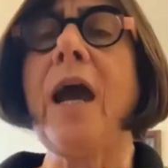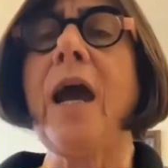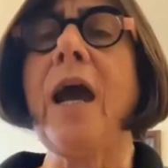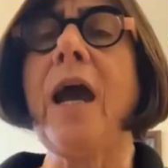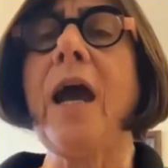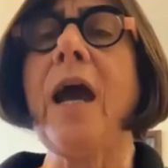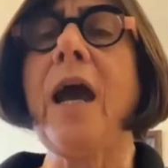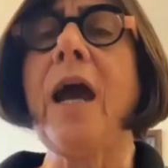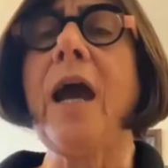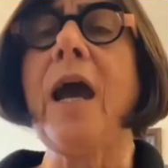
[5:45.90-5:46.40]

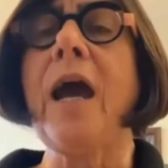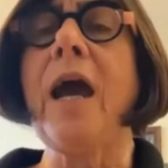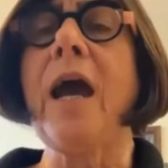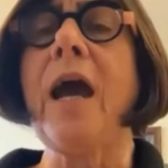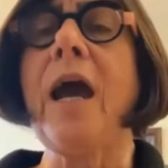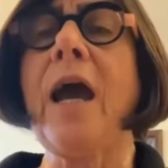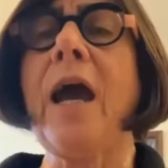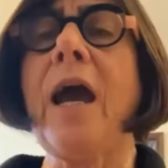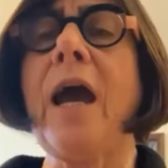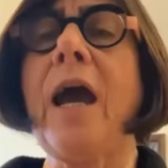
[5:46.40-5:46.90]

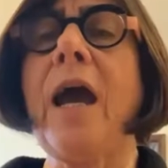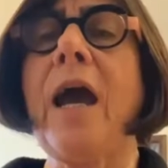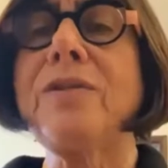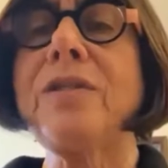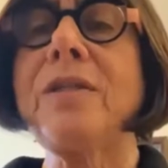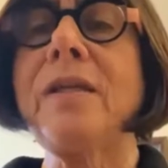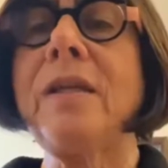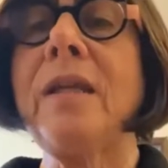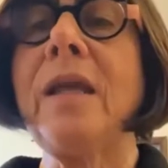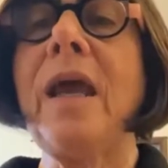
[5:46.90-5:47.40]
bootcamp
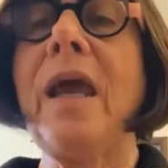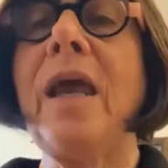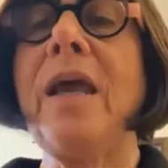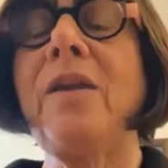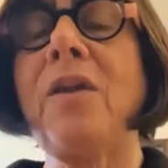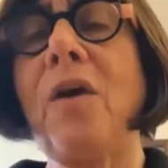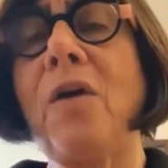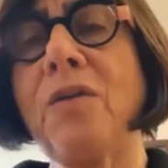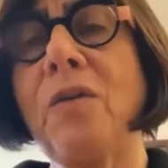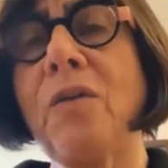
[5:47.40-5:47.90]
in
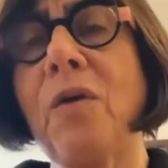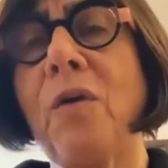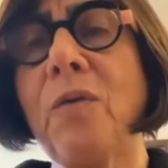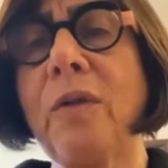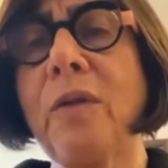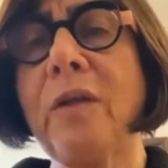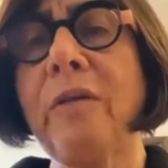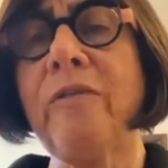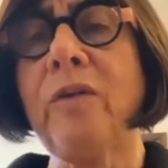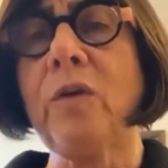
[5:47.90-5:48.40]

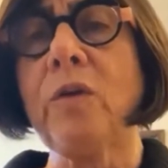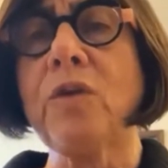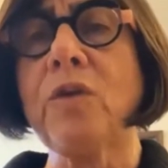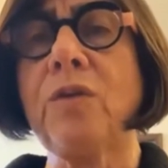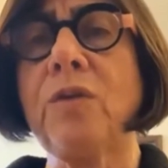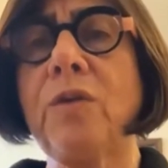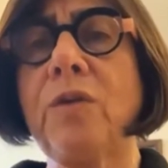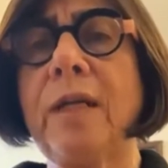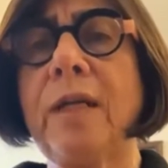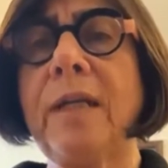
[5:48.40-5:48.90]
person and not
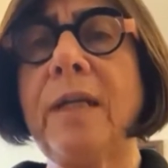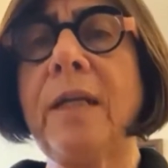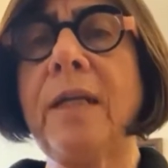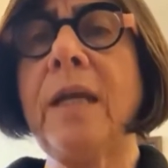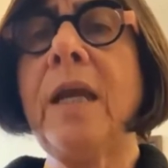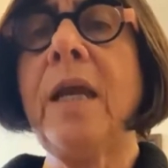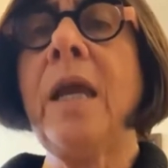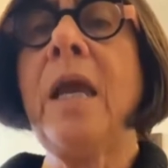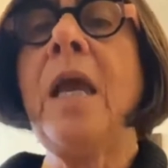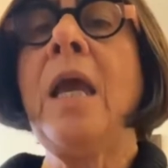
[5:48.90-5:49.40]
only
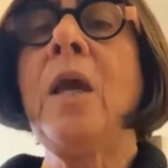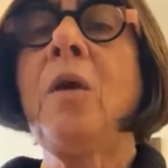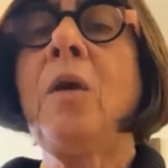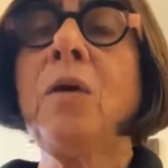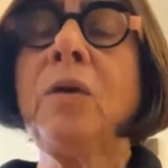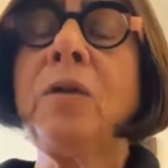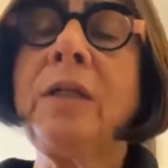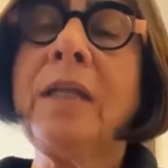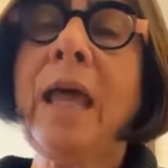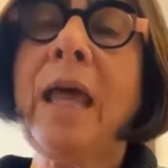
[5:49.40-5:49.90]

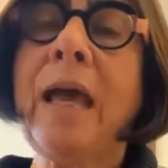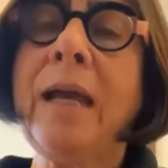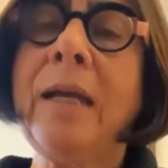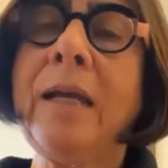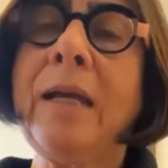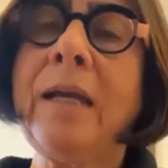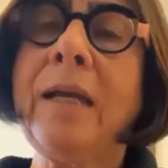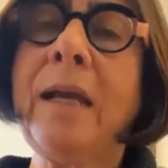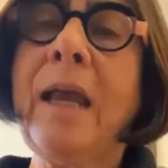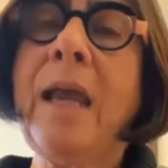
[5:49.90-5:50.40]
virtually.
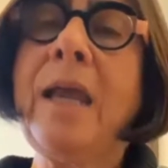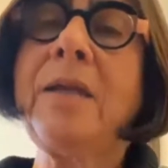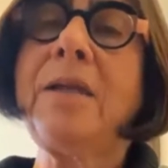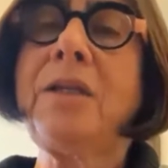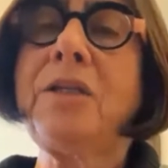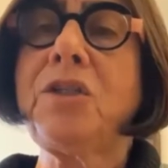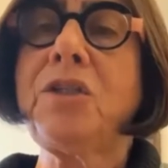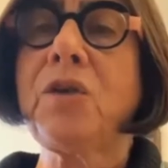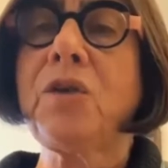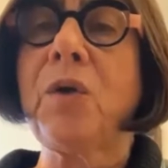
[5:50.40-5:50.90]
Good
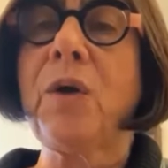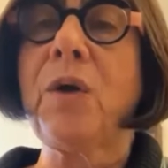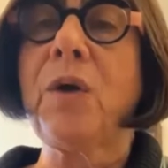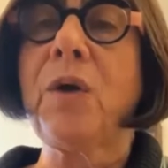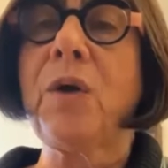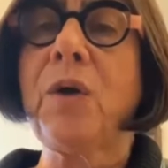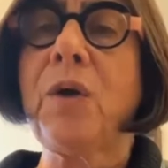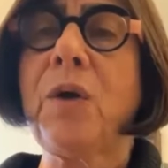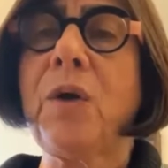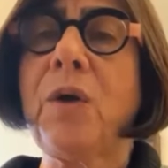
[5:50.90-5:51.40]
luck
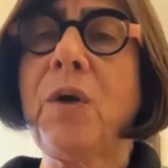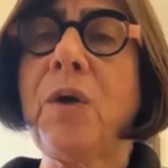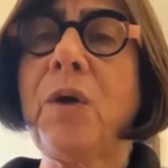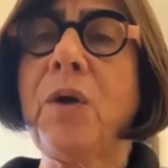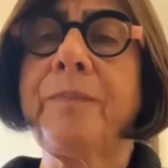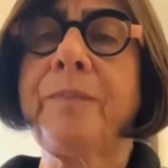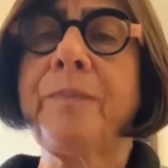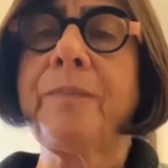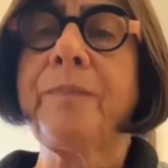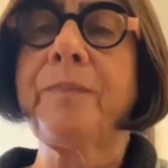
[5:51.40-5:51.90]
and
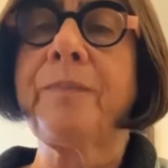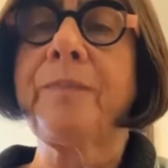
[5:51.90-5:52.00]
enjoy.